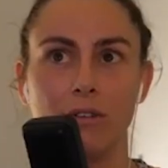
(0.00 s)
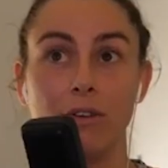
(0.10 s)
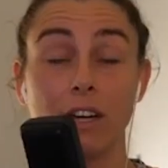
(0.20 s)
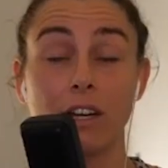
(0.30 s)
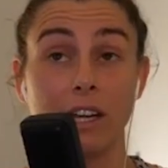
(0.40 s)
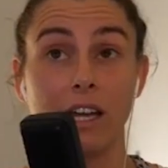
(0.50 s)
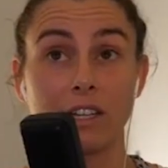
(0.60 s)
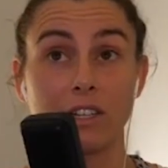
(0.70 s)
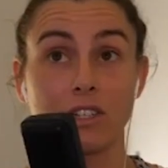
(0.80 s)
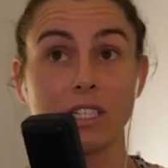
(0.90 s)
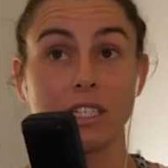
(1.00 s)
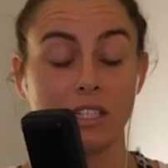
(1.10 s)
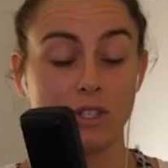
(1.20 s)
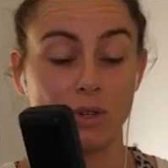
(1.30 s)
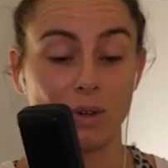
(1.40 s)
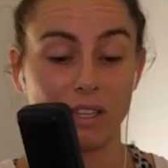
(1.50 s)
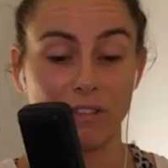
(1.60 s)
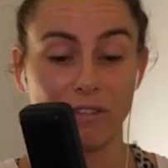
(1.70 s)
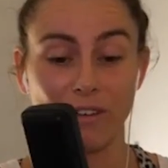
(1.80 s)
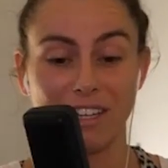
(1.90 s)
and I actually did during the
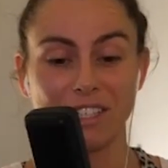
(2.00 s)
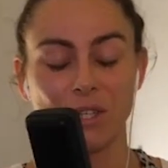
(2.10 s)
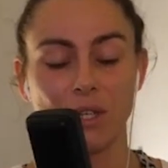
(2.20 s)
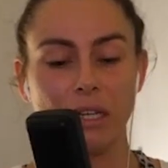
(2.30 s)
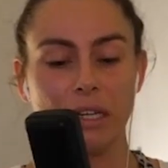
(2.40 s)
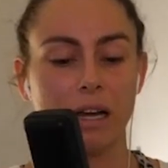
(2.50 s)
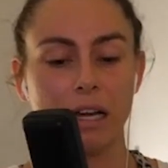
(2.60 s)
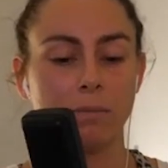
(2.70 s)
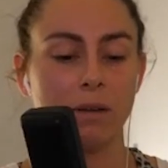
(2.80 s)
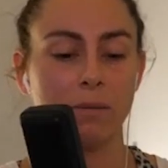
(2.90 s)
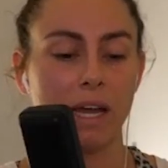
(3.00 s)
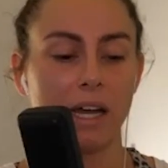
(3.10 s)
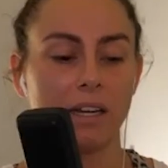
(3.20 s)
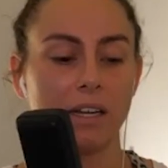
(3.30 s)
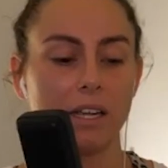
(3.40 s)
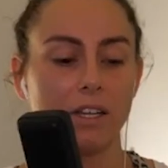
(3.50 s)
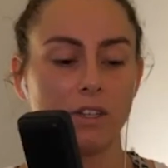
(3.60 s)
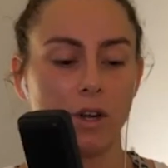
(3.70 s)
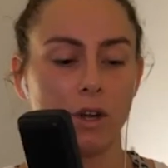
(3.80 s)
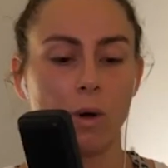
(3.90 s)
fight too, um, about, you
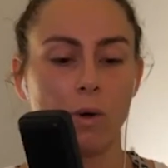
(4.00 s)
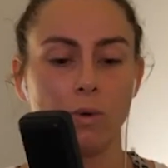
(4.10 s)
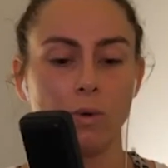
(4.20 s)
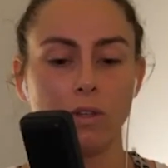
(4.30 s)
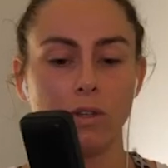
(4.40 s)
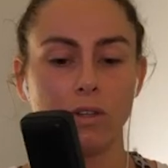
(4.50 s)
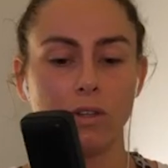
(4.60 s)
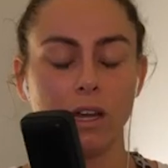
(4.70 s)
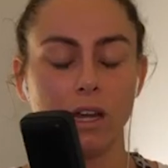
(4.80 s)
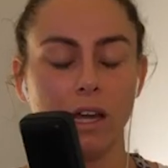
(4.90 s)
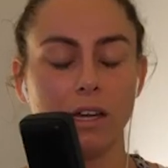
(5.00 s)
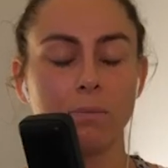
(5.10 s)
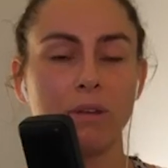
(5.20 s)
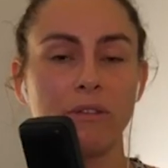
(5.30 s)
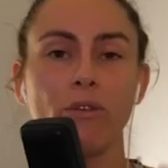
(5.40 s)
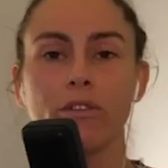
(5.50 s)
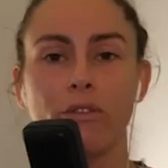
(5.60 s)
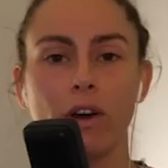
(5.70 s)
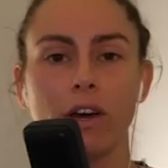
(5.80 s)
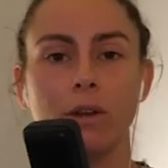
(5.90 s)
know, well, before the
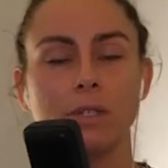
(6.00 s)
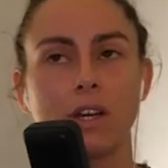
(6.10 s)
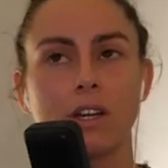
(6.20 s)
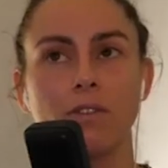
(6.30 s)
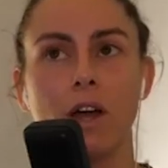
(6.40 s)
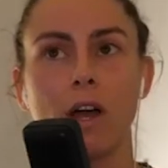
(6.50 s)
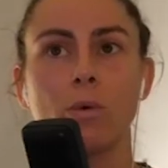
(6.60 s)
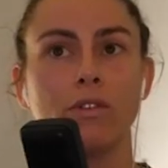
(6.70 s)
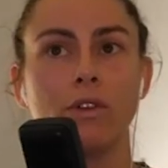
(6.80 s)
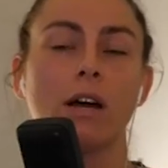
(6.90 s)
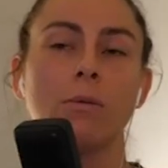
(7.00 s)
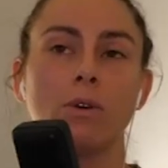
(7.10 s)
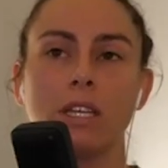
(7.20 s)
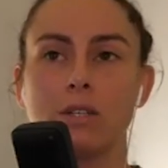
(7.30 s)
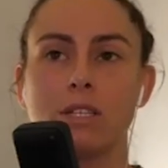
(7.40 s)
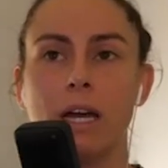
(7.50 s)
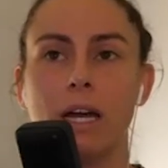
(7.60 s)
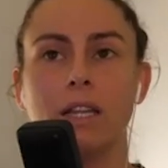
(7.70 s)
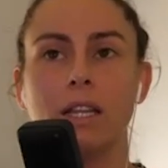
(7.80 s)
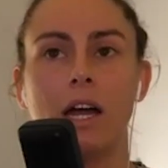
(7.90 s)
fight, it was kind of like, well, you've come all this
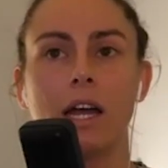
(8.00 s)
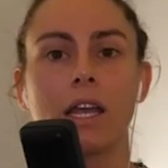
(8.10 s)
way, like,